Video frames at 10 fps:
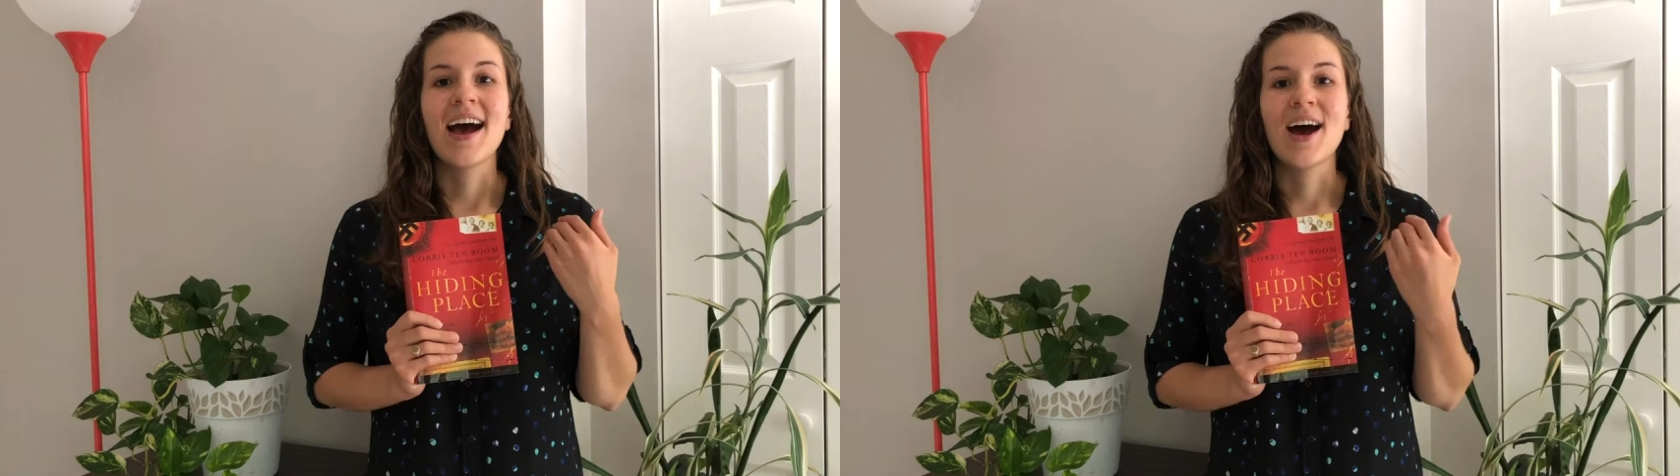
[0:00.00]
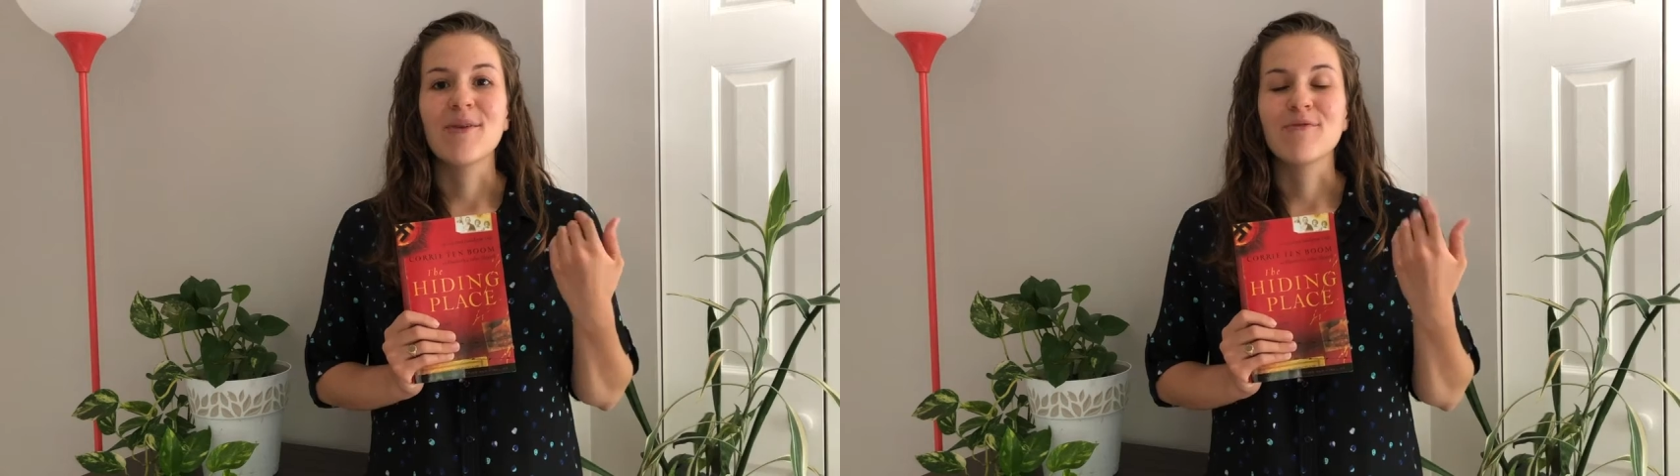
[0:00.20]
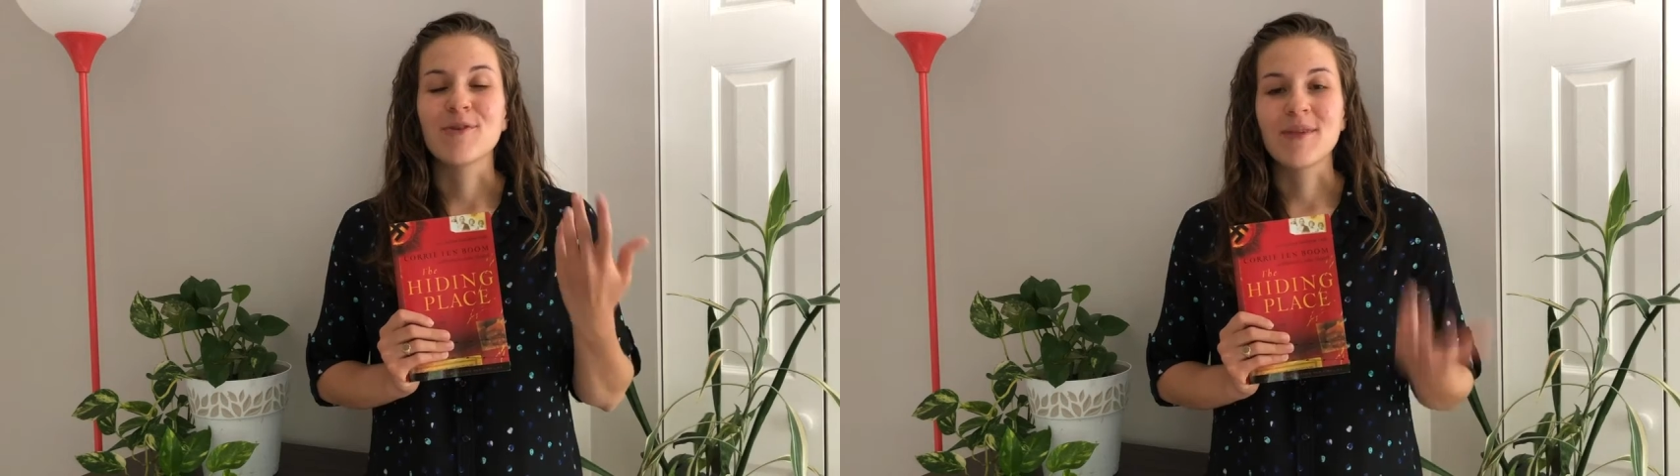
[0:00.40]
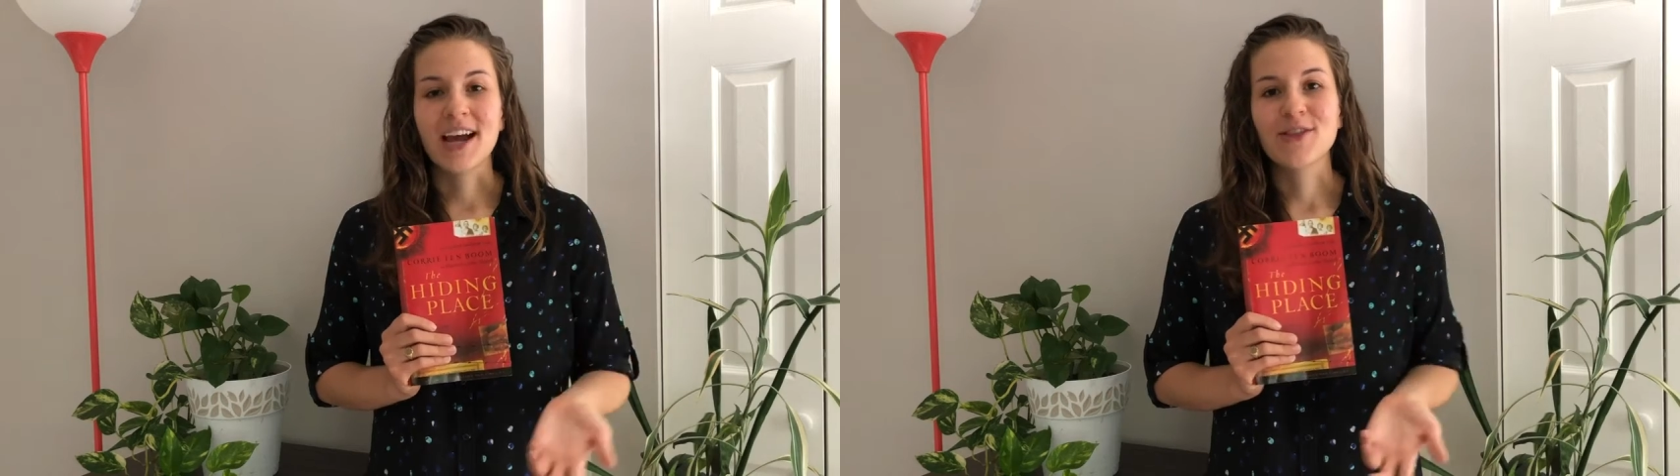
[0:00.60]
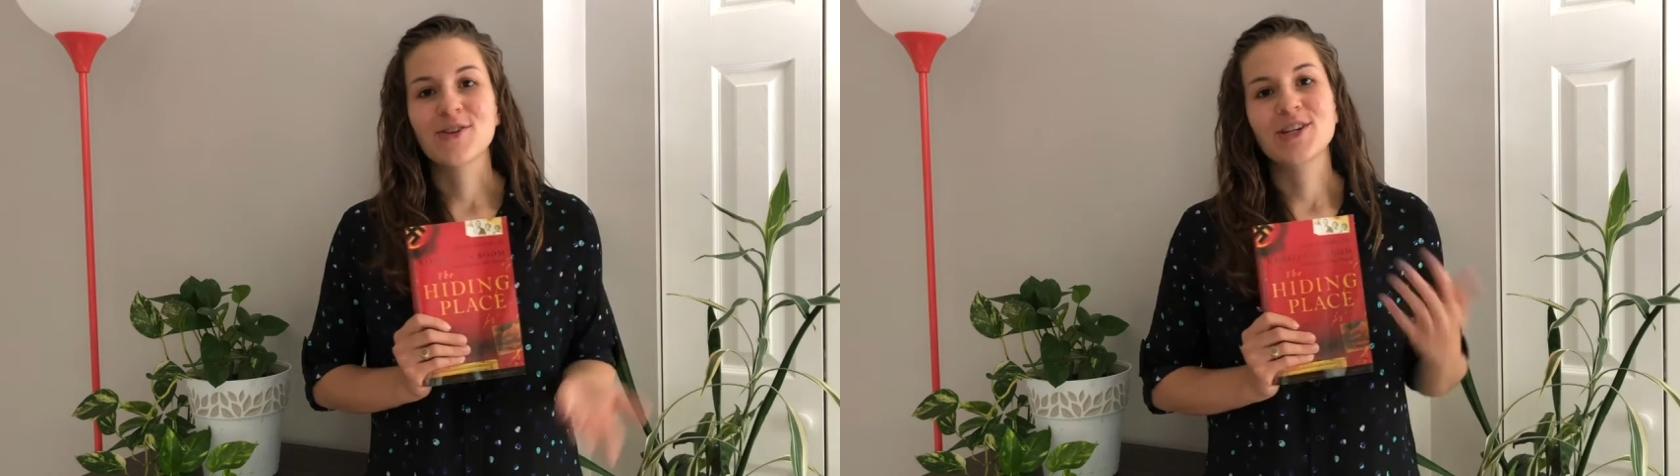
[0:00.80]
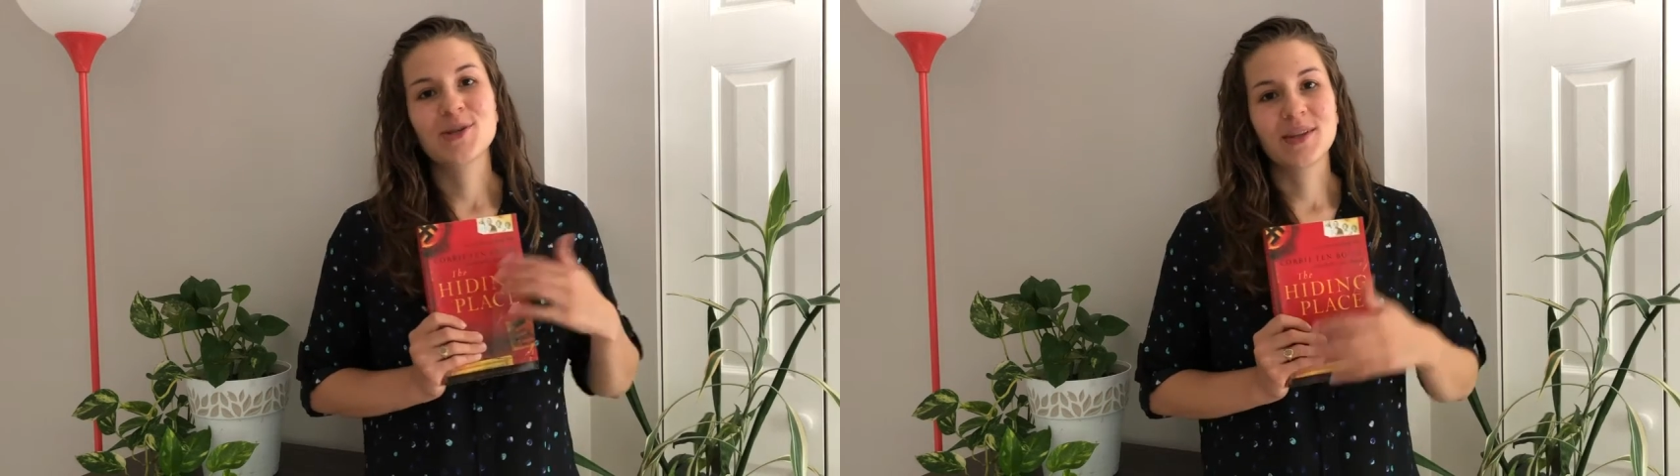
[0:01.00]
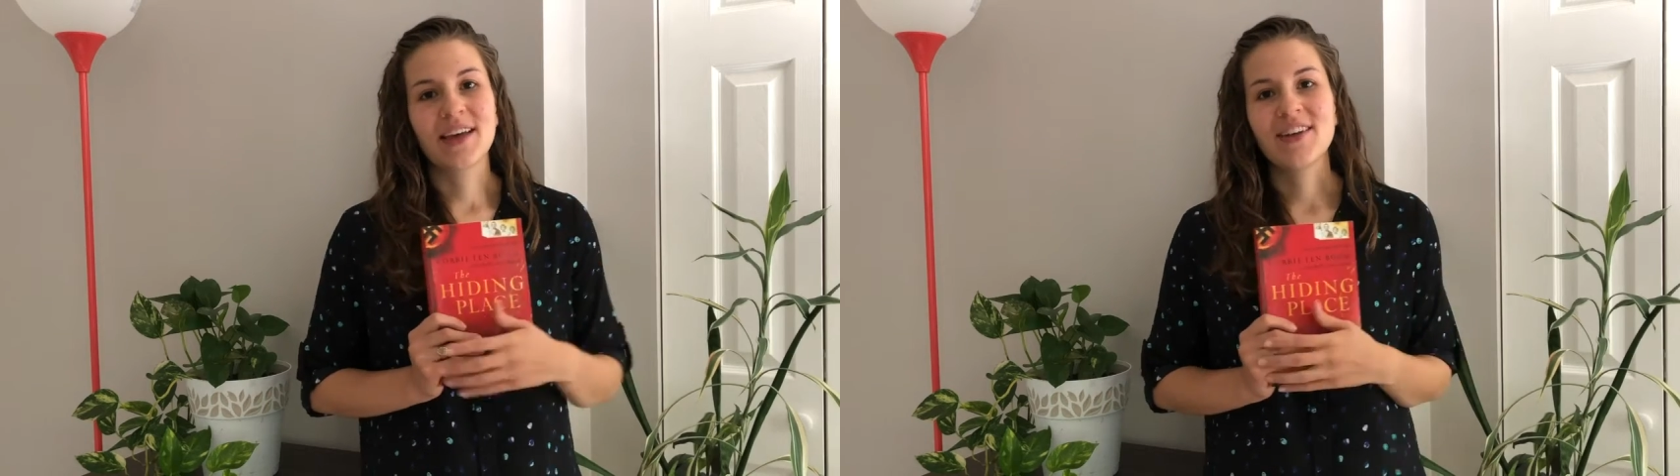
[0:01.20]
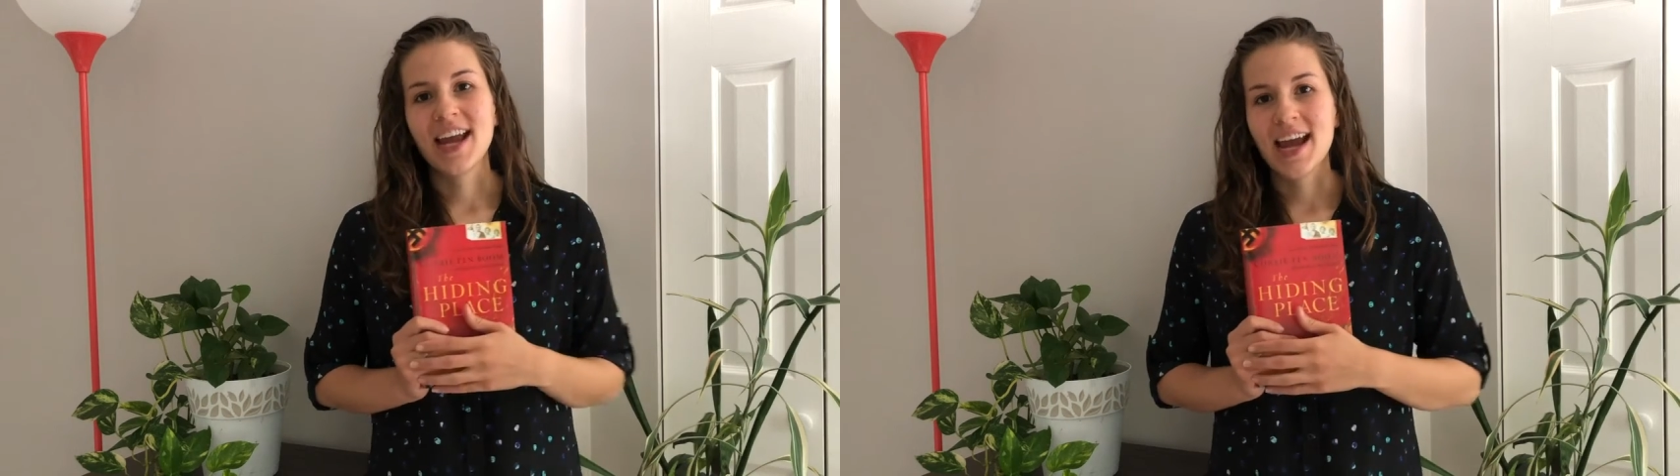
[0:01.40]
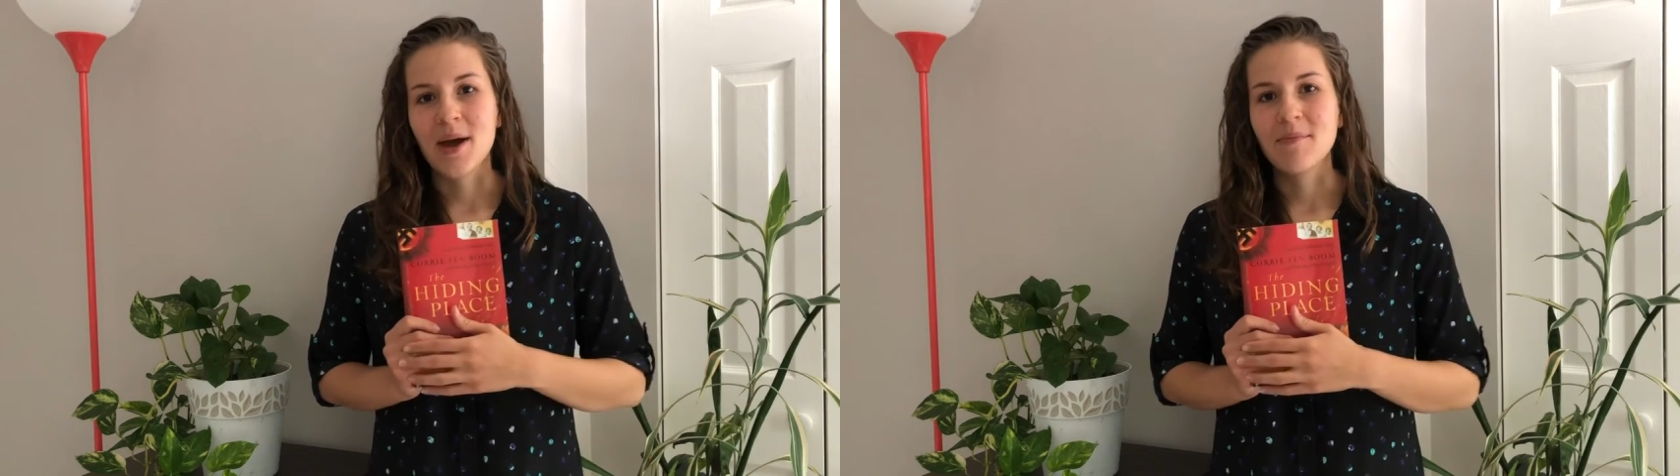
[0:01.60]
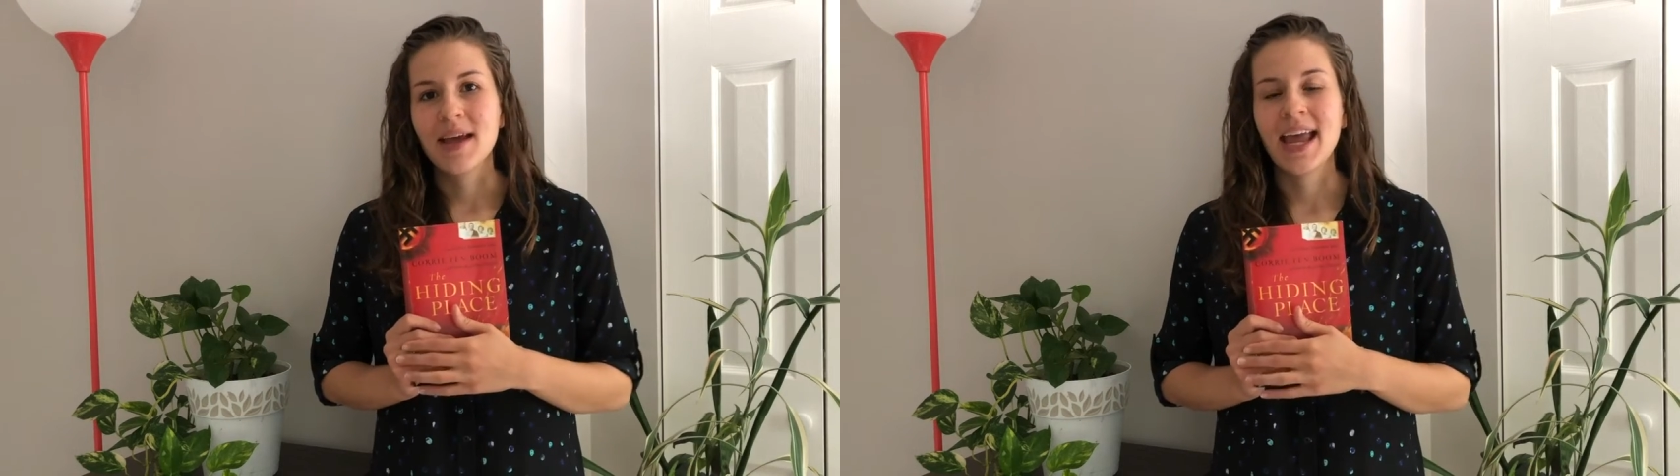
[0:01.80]
um, from 9.30 to 11
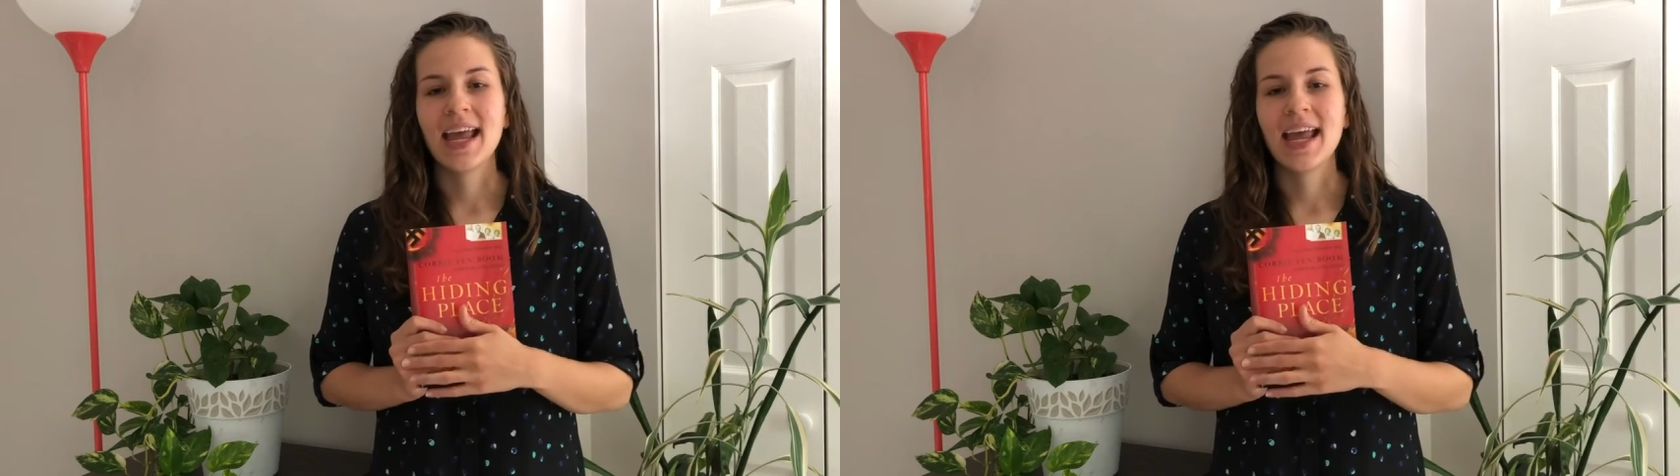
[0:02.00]
a.m.